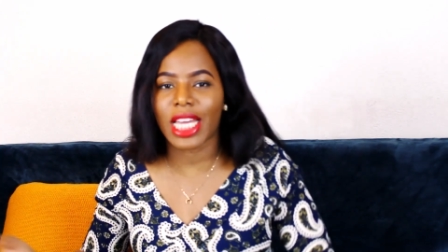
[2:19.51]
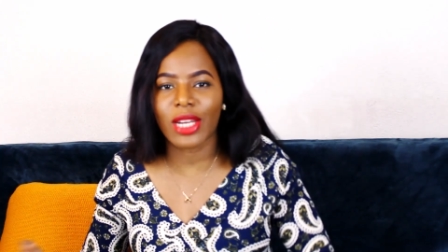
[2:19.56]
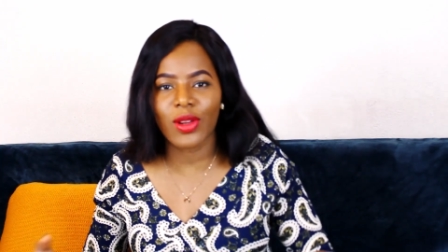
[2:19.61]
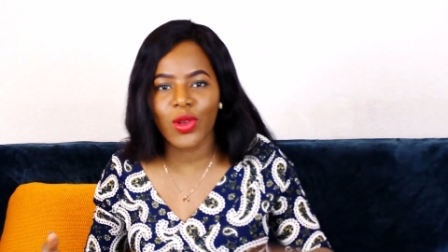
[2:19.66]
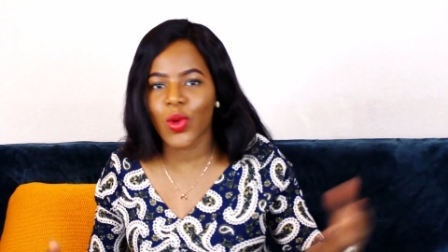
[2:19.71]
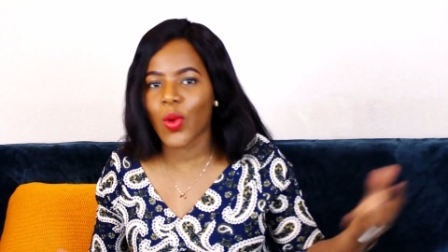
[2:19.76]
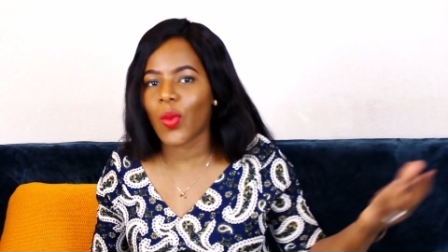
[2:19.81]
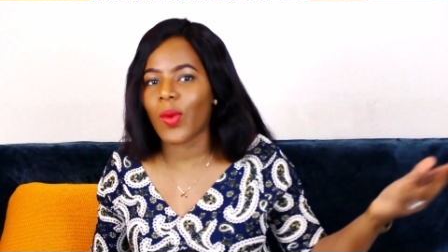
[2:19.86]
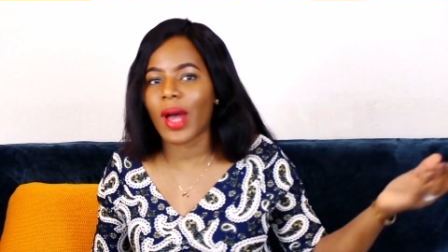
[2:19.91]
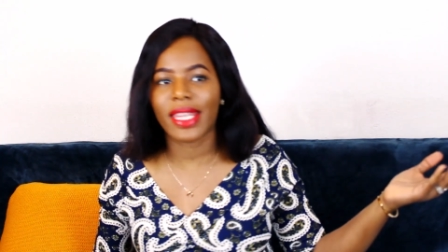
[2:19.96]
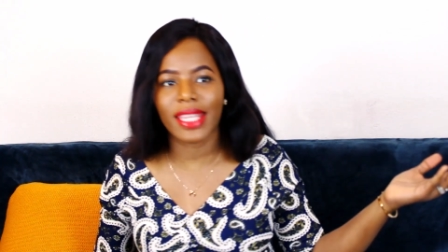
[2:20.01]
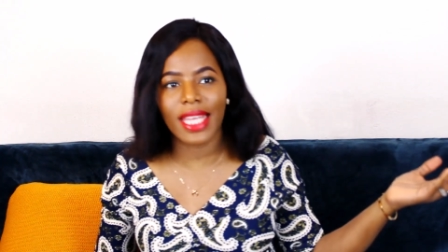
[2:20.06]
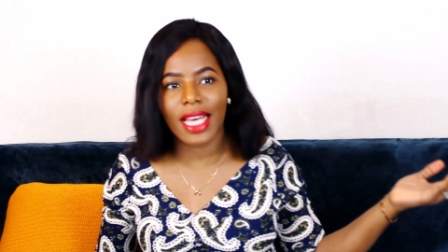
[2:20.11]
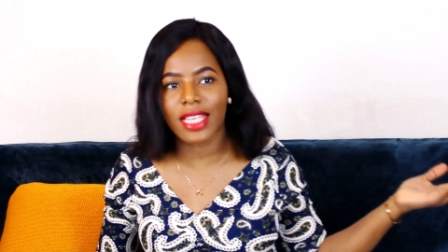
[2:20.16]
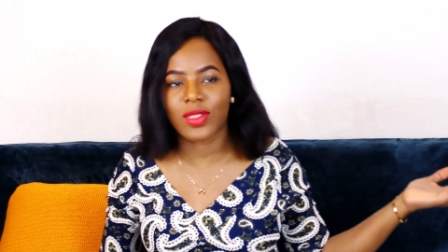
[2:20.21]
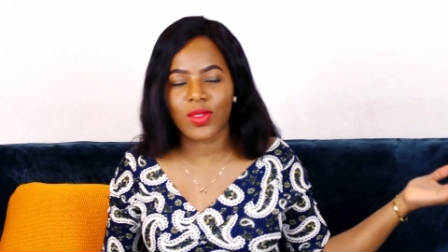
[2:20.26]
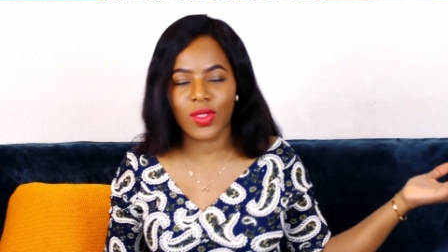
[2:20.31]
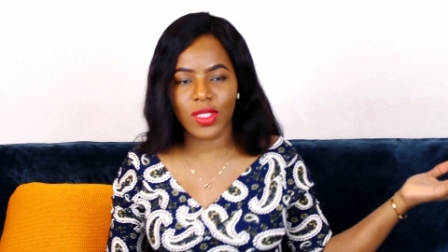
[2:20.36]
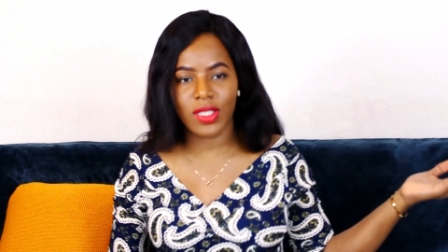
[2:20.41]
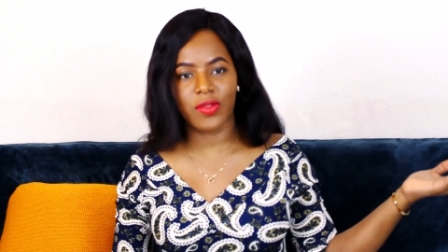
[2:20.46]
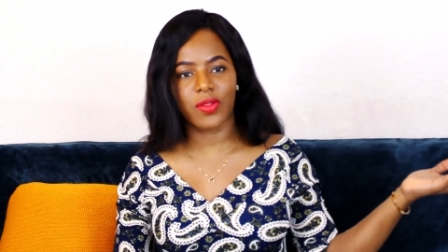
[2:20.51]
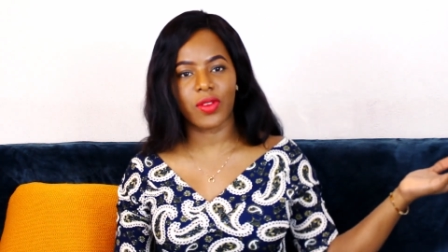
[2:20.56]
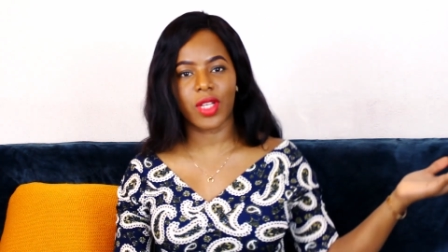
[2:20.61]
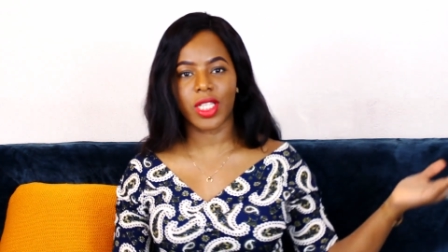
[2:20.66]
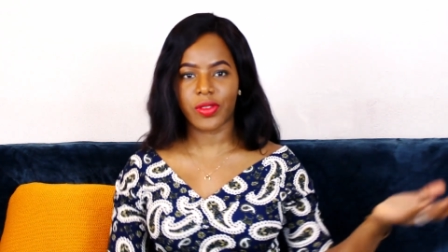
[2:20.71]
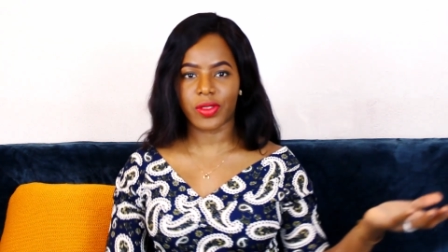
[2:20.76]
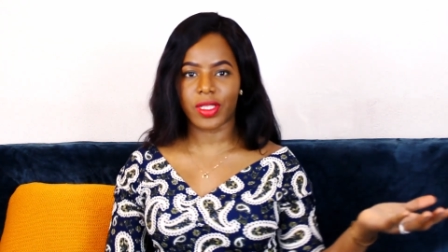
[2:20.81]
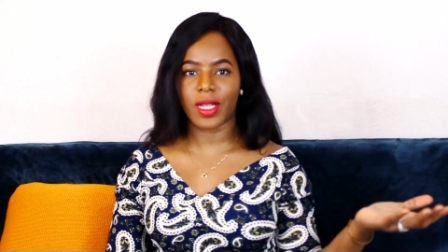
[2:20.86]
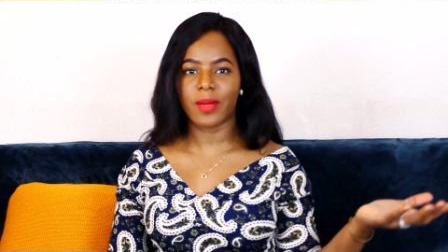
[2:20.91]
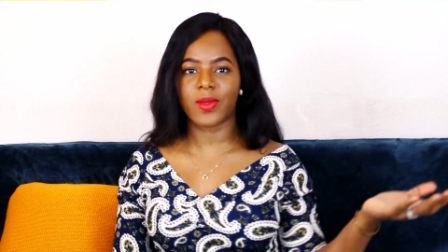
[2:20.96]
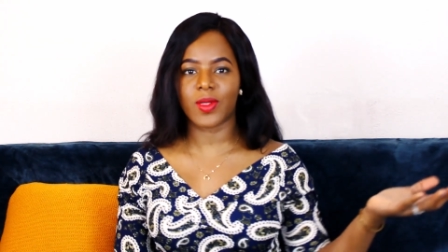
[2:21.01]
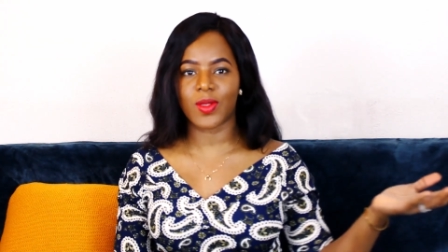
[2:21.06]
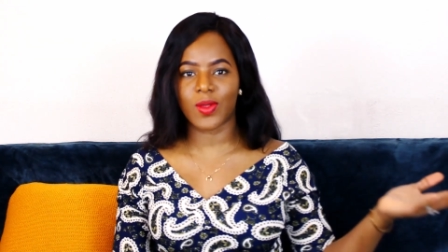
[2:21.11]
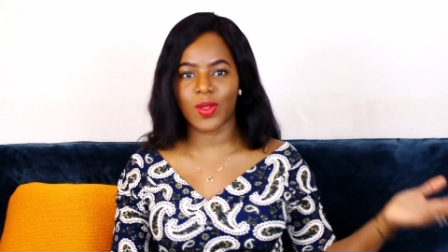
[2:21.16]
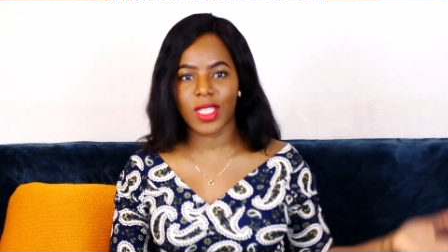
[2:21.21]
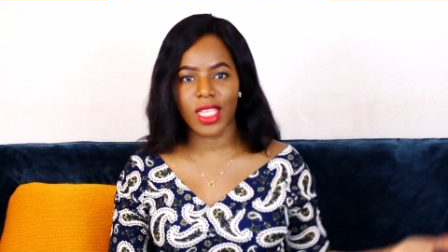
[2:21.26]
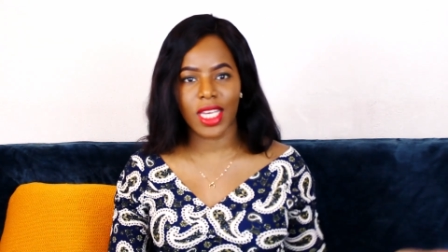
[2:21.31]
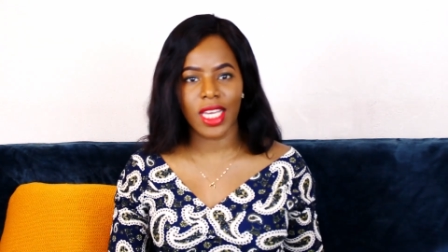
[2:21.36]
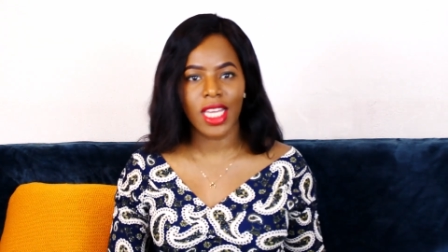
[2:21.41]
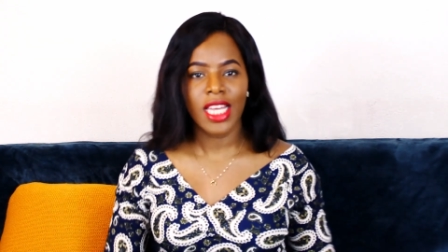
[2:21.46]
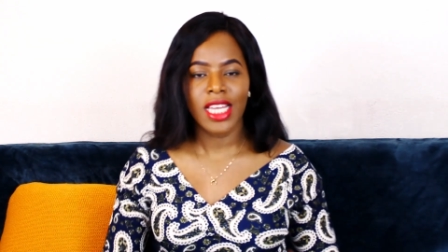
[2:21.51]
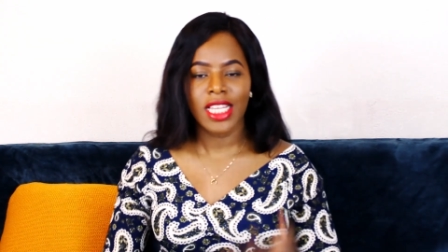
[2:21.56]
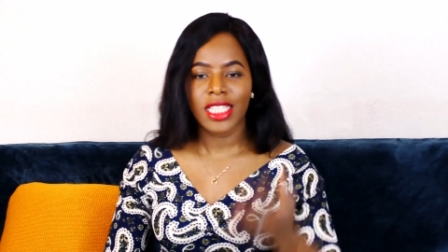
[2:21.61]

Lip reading: I don't know why that's too difficult for them to do here.